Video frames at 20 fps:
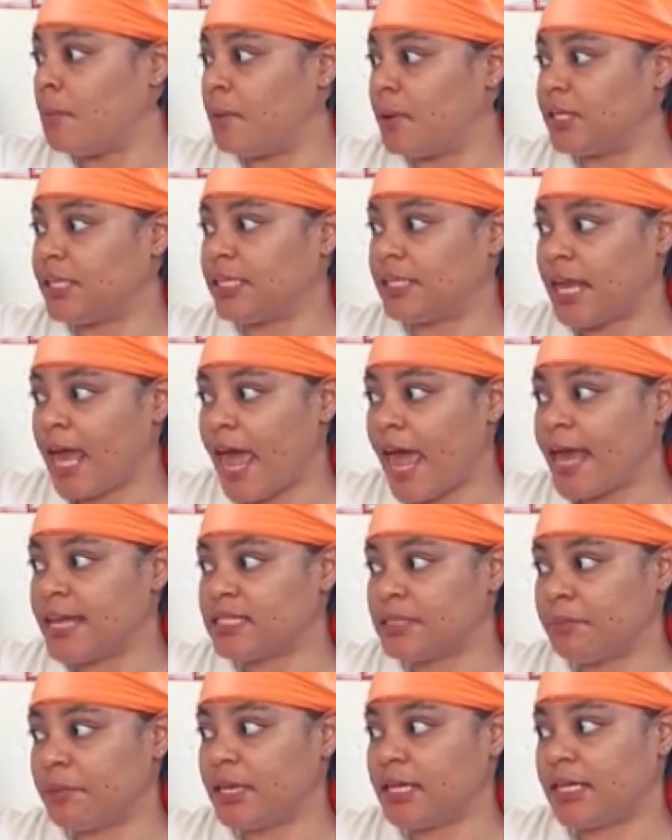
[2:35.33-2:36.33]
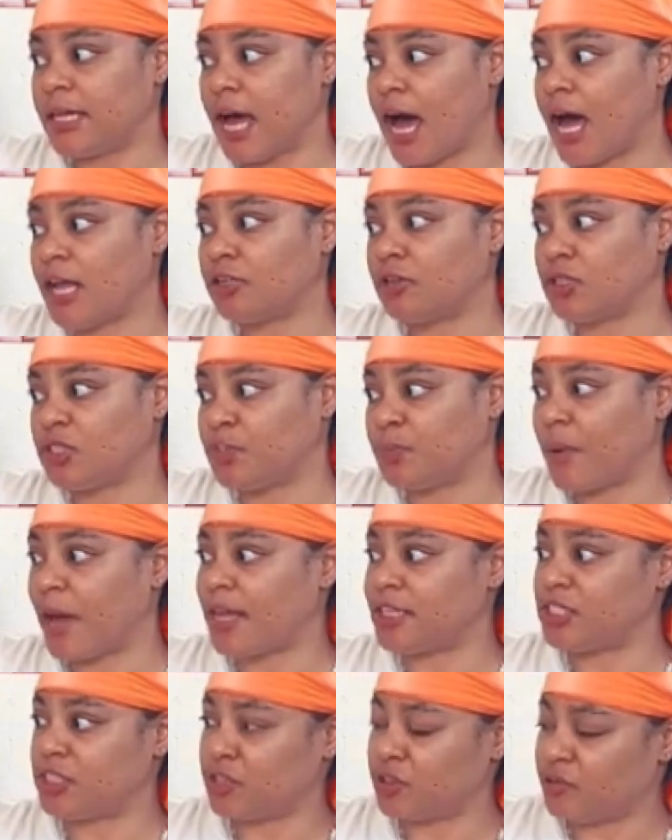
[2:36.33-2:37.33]
but it has many hollow
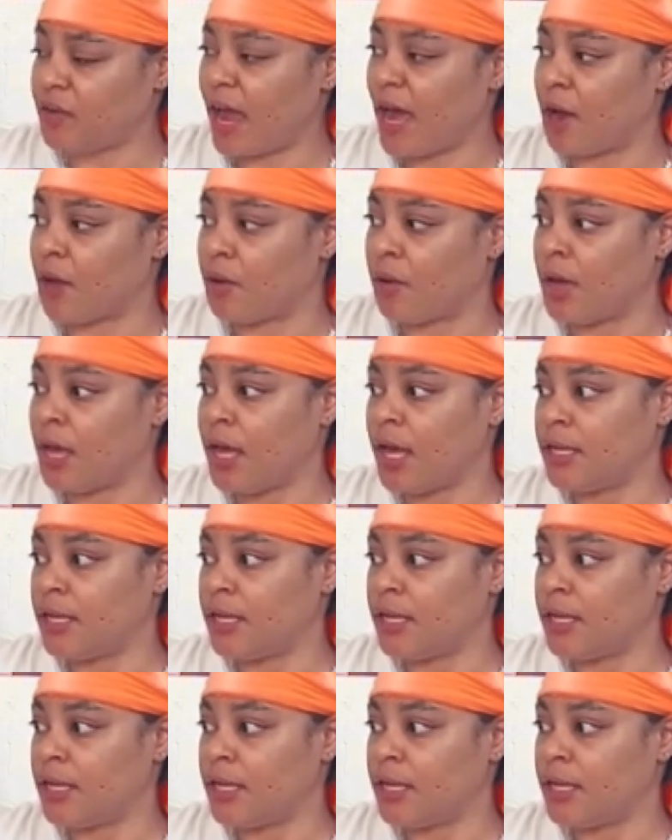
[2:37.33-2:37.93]
spots throughout,